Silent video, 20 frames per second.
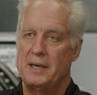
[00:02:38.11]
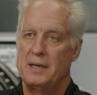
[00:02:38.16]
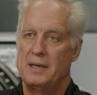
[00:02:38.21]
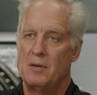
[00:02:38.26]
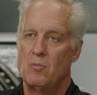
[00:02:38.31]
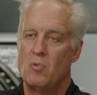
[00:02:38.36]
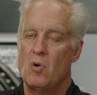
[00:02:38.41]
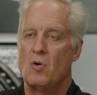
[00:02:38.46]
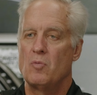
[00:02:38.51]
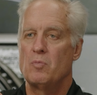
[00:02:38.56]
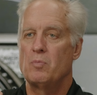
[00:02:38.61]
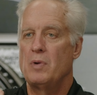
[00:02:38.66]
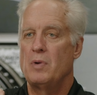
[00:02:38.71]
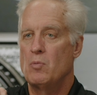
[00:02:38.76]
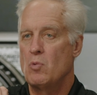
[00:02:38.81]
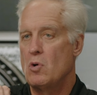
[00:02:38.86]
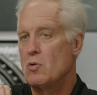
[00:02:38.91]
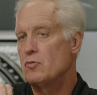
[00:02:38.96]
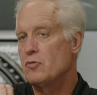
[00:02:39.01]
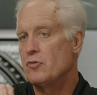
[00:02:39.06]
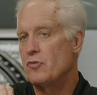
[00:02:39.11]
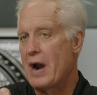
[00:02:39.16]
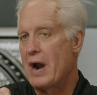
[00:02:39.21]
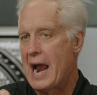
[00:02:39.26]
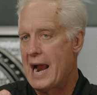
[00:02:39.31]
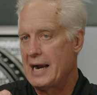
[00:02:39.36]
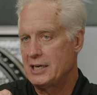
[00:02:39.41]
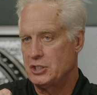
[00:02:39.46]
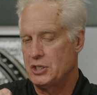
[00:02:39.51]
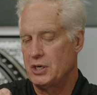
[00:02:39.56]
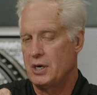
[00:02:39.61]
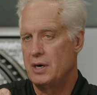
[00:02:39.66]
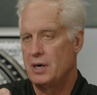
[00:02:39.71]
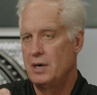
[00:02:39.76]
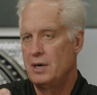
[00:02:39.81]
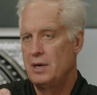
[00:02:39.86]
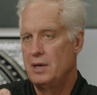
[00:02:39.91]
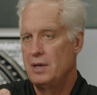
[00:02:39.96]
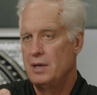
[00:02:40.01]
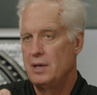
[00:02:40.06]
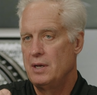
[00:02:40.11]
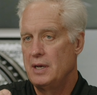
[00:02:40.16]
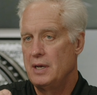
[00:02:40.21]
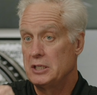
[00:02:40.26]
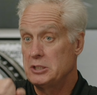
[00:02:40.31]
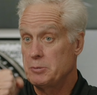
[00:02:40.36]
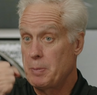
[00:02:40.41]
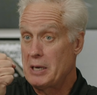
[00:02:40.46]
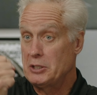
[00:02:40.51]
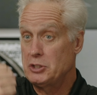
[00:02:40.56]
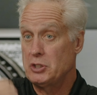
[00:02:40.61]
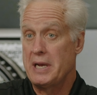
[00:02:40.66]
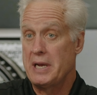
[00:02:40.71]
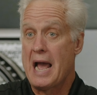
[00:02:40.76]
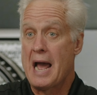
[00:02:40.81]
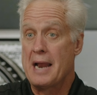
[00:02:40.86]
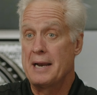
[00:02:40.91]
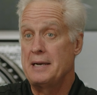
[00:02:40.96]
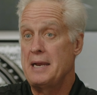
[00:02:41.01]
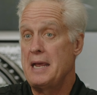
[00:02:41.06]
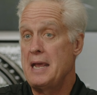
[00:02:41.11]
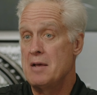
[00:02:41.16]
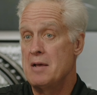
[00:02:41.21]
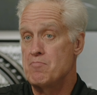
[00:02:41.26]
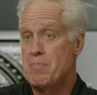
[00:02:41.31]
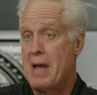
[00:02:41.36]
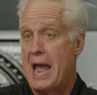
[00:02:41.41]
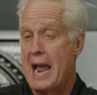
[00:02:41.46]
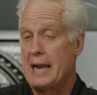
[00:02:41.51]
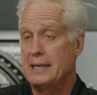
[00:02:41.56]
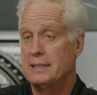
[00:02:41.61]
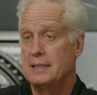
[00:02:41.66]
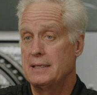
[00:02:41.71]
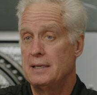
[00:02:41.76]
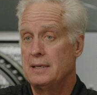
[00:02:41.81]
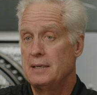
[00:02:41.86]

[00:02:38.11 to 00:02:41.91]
It won't fracture, especially on an impact.